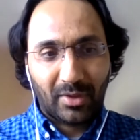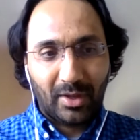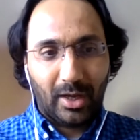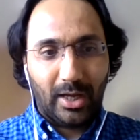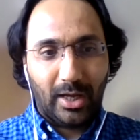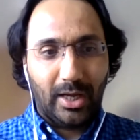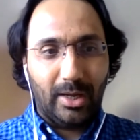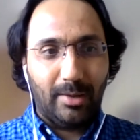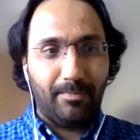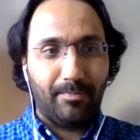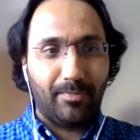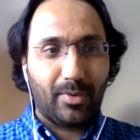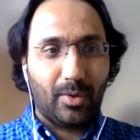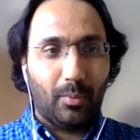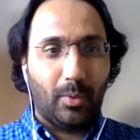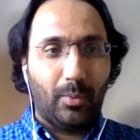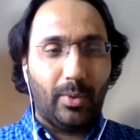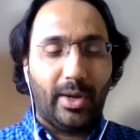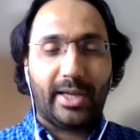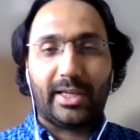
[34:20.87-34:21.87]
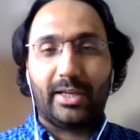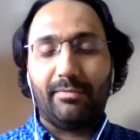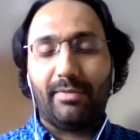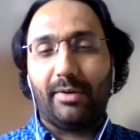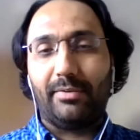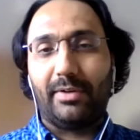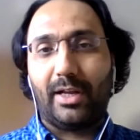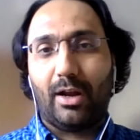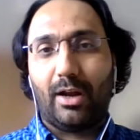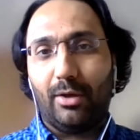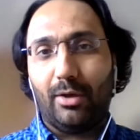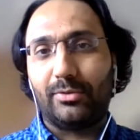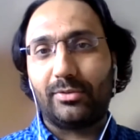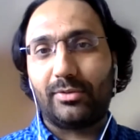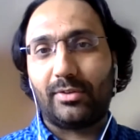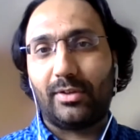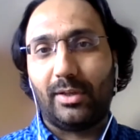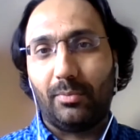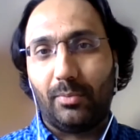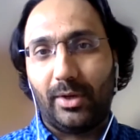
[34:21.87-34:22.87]
We're working very
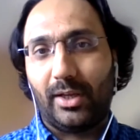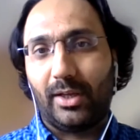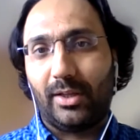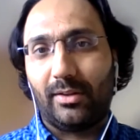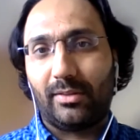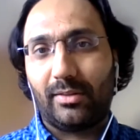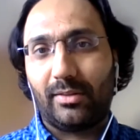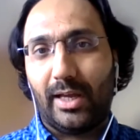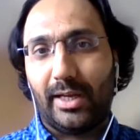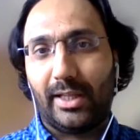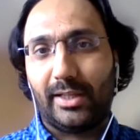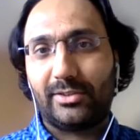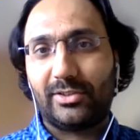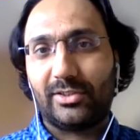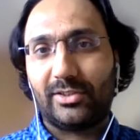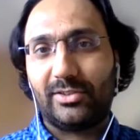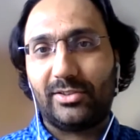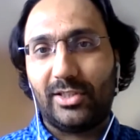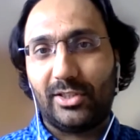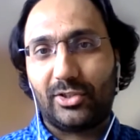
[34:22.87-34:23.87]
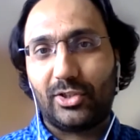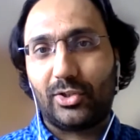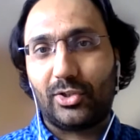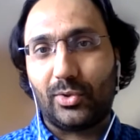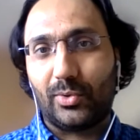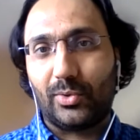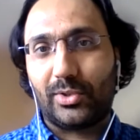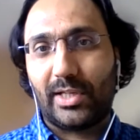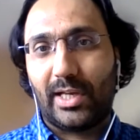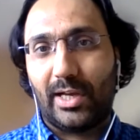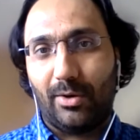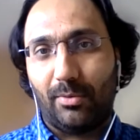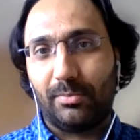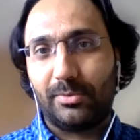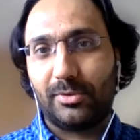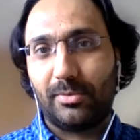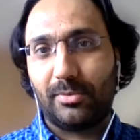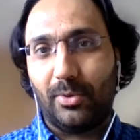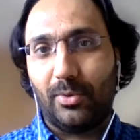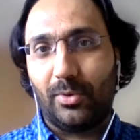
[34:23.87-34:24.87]
closely with NHS Digital to help
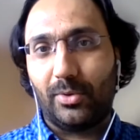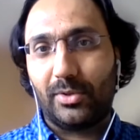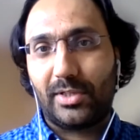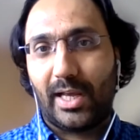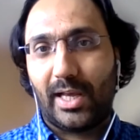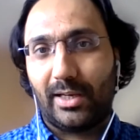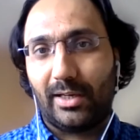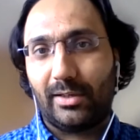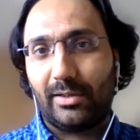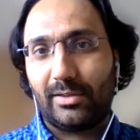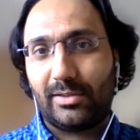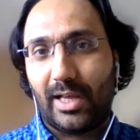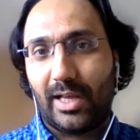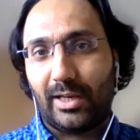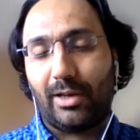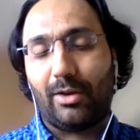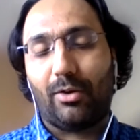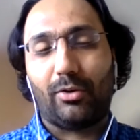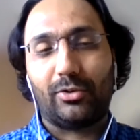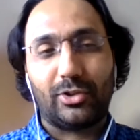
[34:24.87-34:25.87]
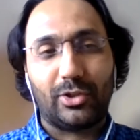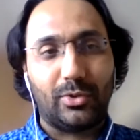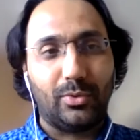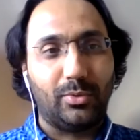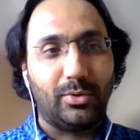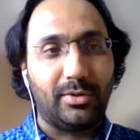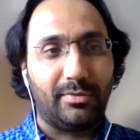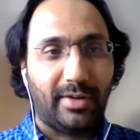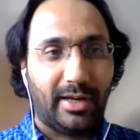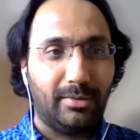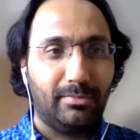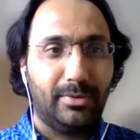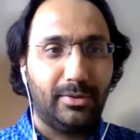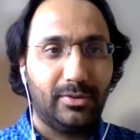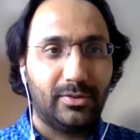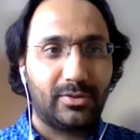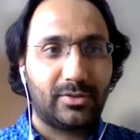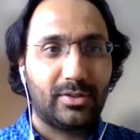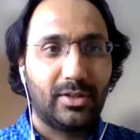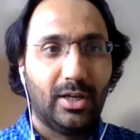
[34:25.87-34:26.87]
support technological
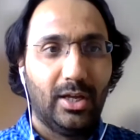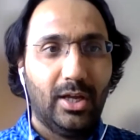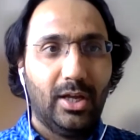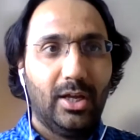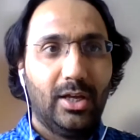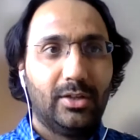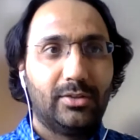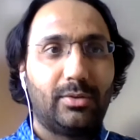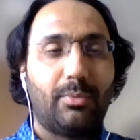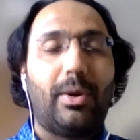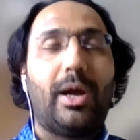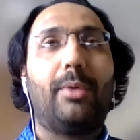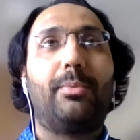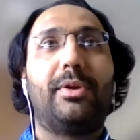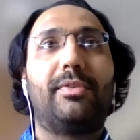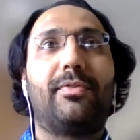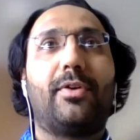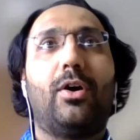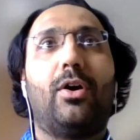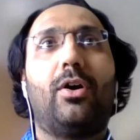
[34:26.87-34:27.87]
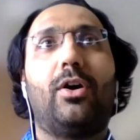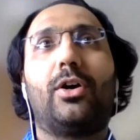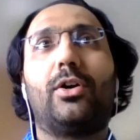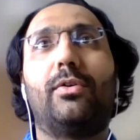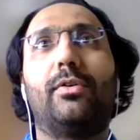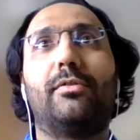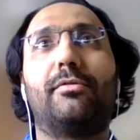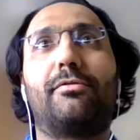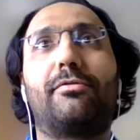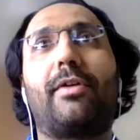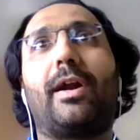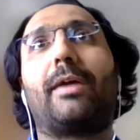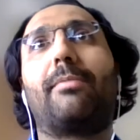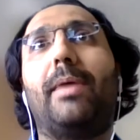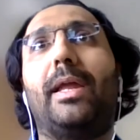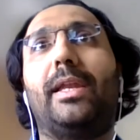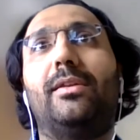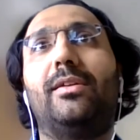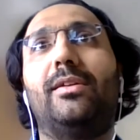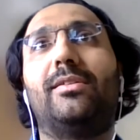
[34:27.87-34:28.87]
developments. So where we've got current
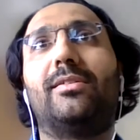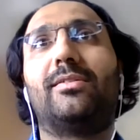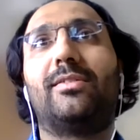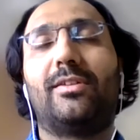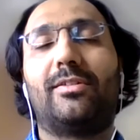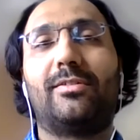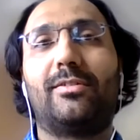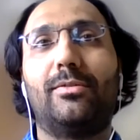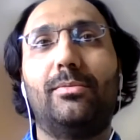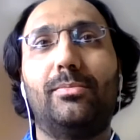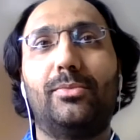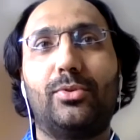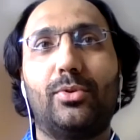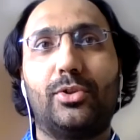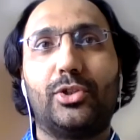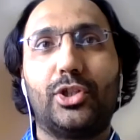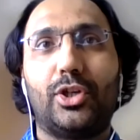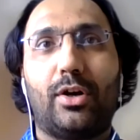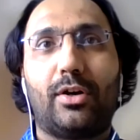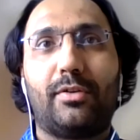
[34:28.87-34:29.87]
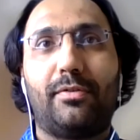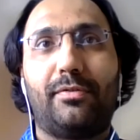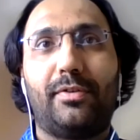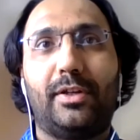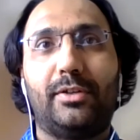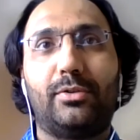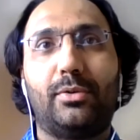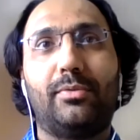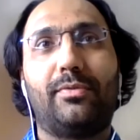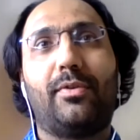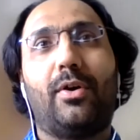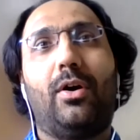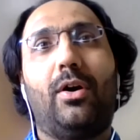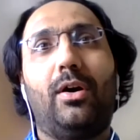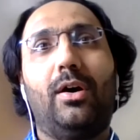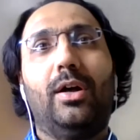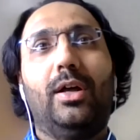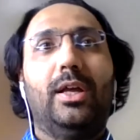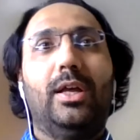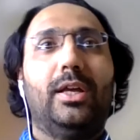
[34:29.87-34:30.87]
fragmented systems or geographies who've got